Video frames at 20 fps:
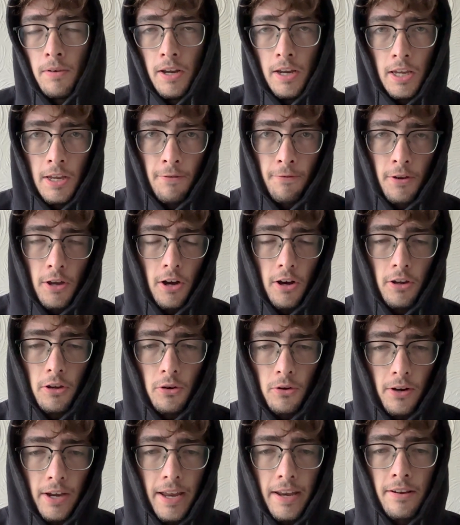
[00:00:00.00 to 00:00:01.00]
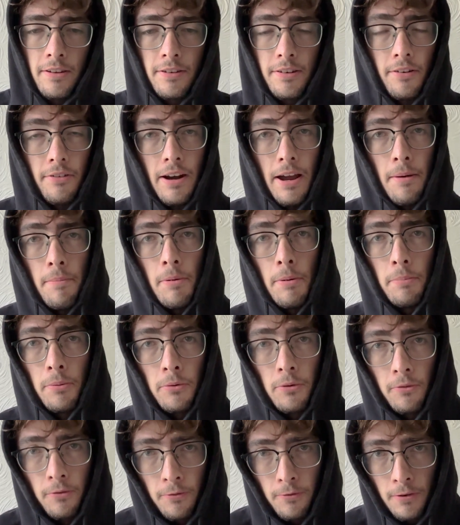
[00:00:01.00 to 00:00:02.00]
You've got your
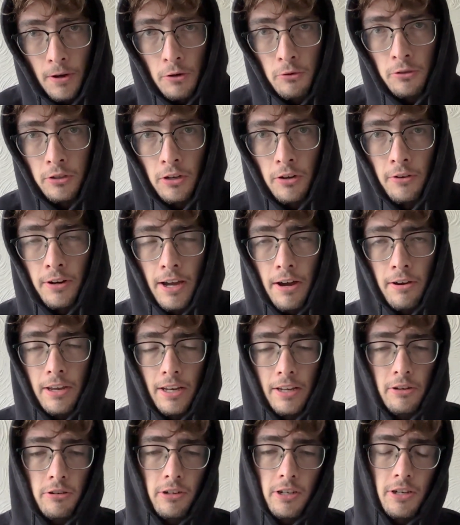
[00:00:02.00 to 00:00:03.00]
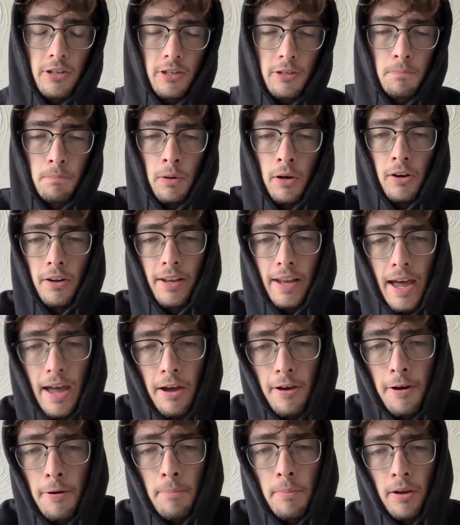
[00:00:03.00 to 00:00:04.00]
Instagrammable photo now. You literally just put that
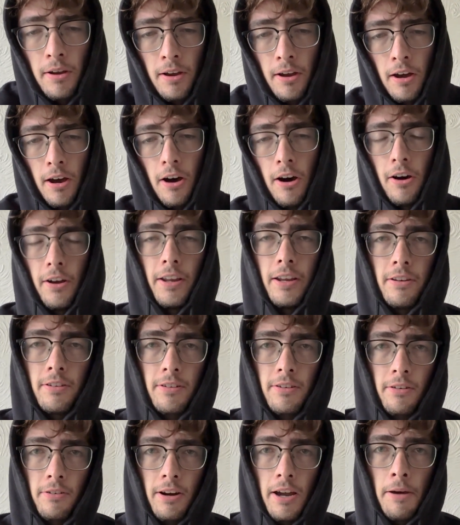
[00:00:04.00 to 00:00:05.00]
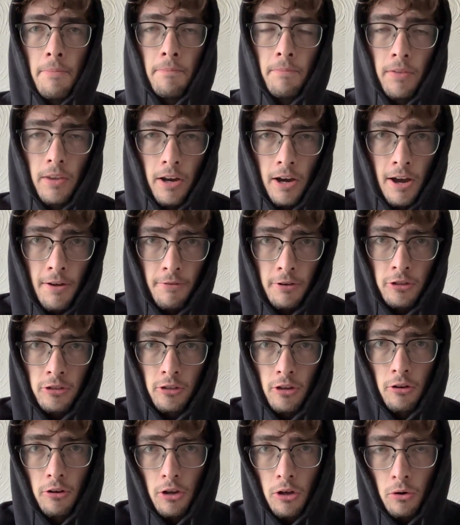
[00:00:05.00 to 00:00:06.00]
up on Instagram, either
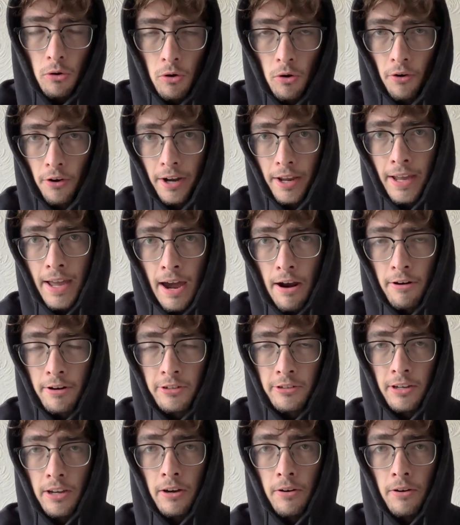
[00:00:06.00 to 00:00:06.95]
solo or in a carousel.